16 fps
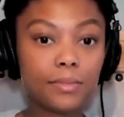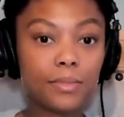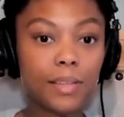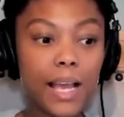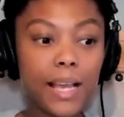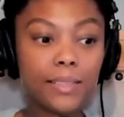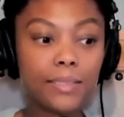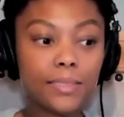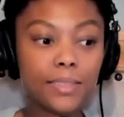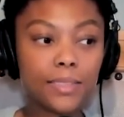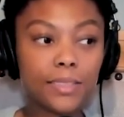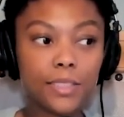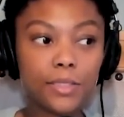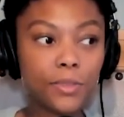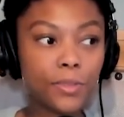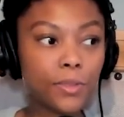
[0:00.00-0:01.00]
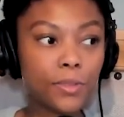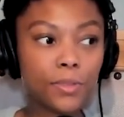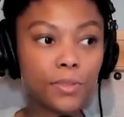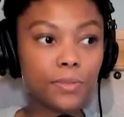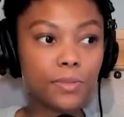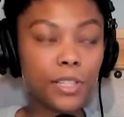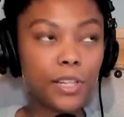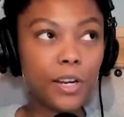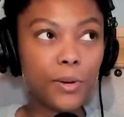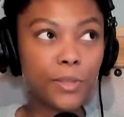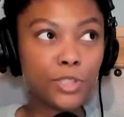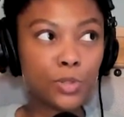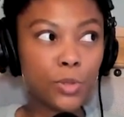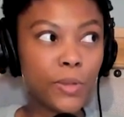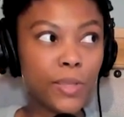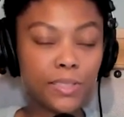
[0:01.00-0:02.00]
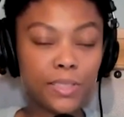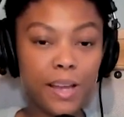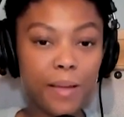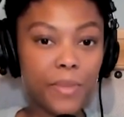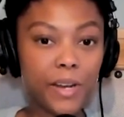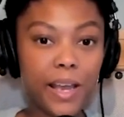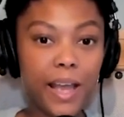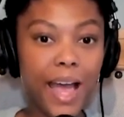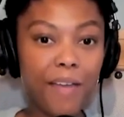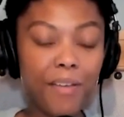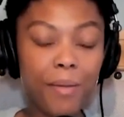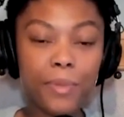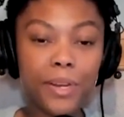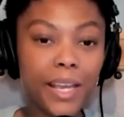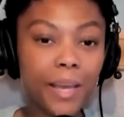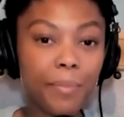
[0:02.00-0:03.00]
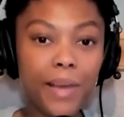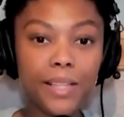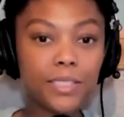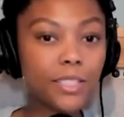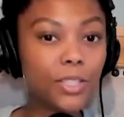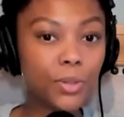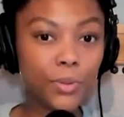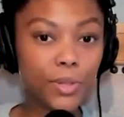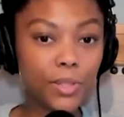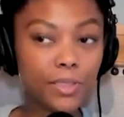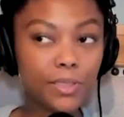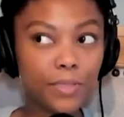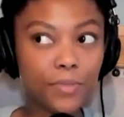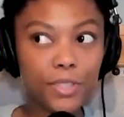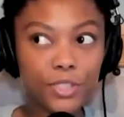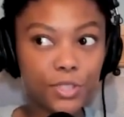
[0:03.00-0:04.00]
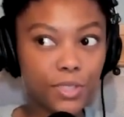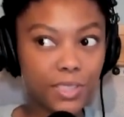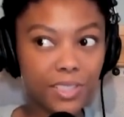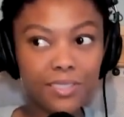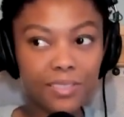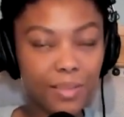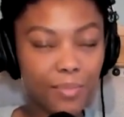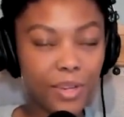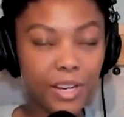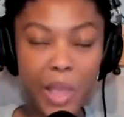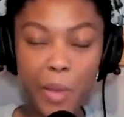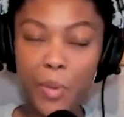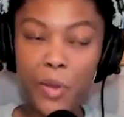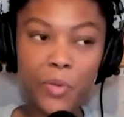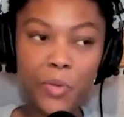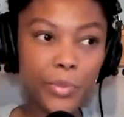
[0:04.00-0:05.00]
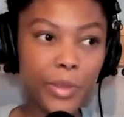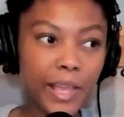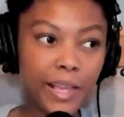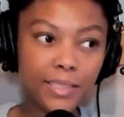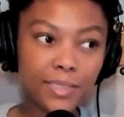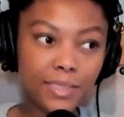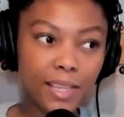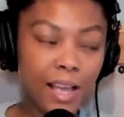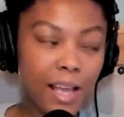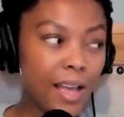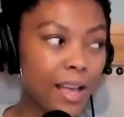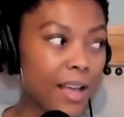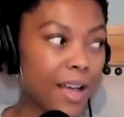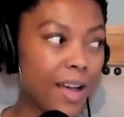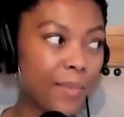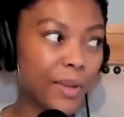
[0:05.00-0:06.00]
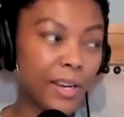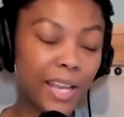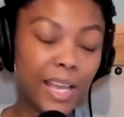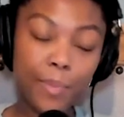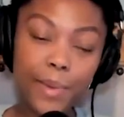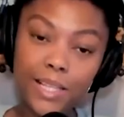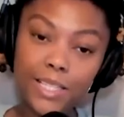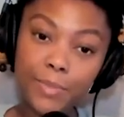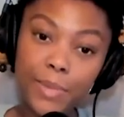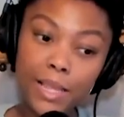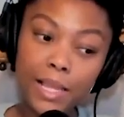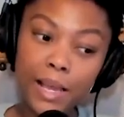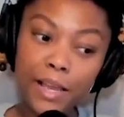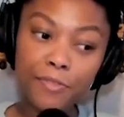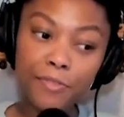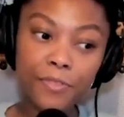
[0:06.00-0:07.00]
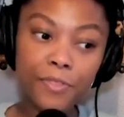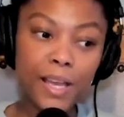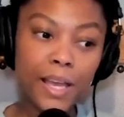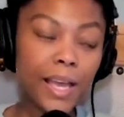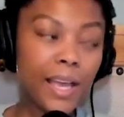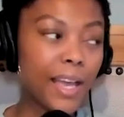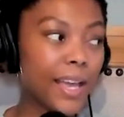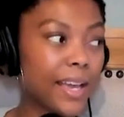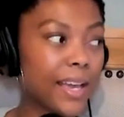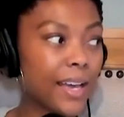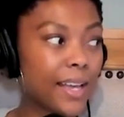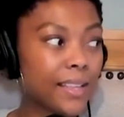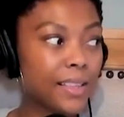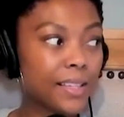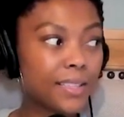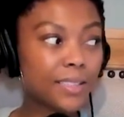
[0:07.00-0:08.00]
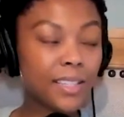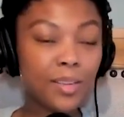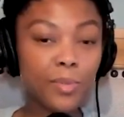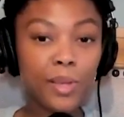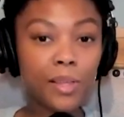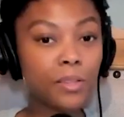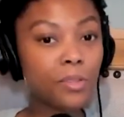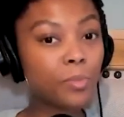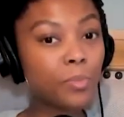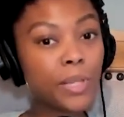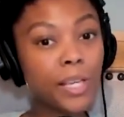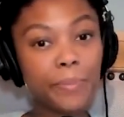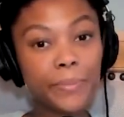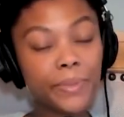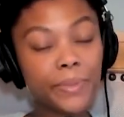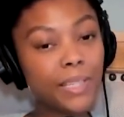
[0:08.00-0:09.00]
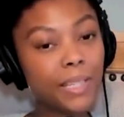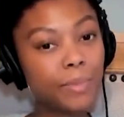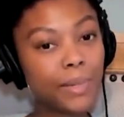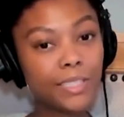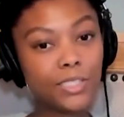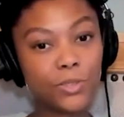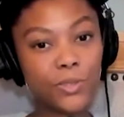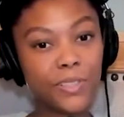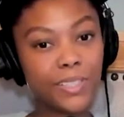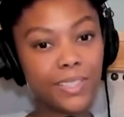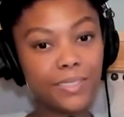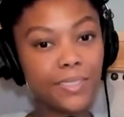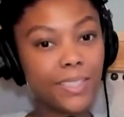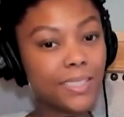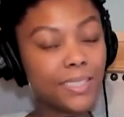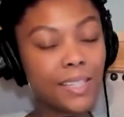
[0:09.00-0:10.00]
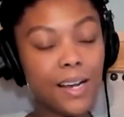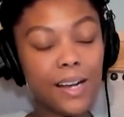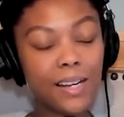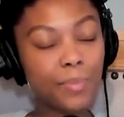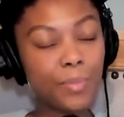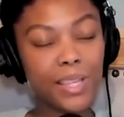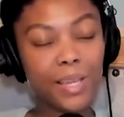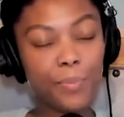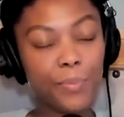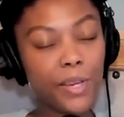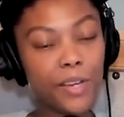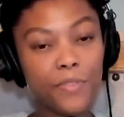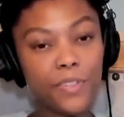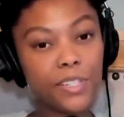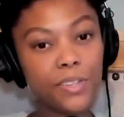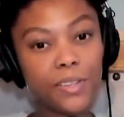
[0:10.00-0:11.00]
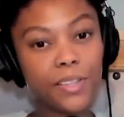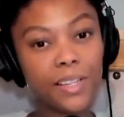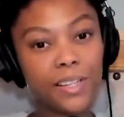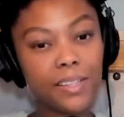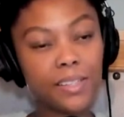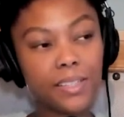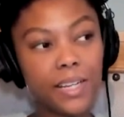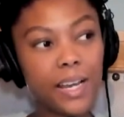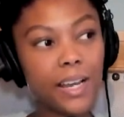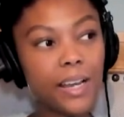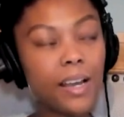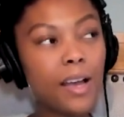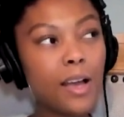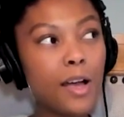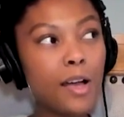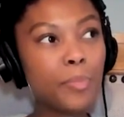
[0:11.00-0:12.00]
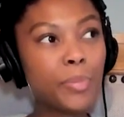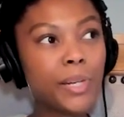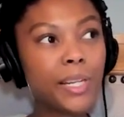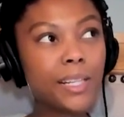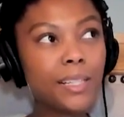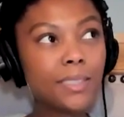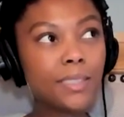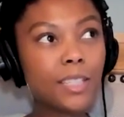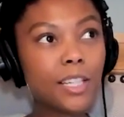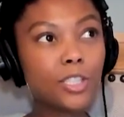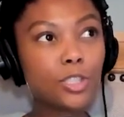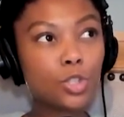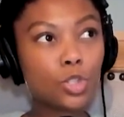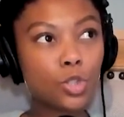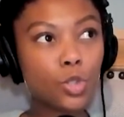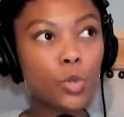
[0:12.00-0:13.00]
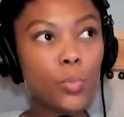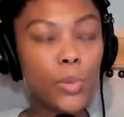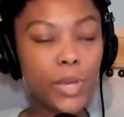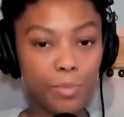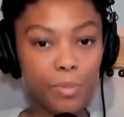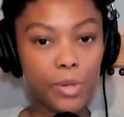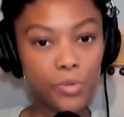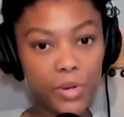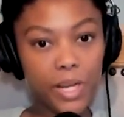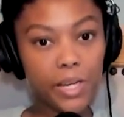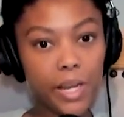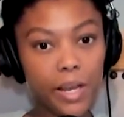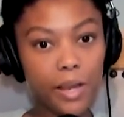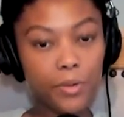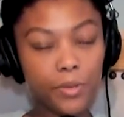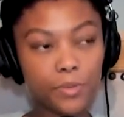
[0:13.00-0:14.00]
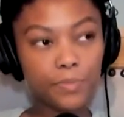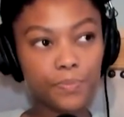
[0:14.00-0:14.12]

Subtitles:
and still, enjoy this time that I have. I'm going to get back to New York eventually. I'm going to get my own place. I'm going to get back to my life. And this is going to be a little blip in my story. It's not going to be that big of a deal at the end of the day, but it is consuming me right now.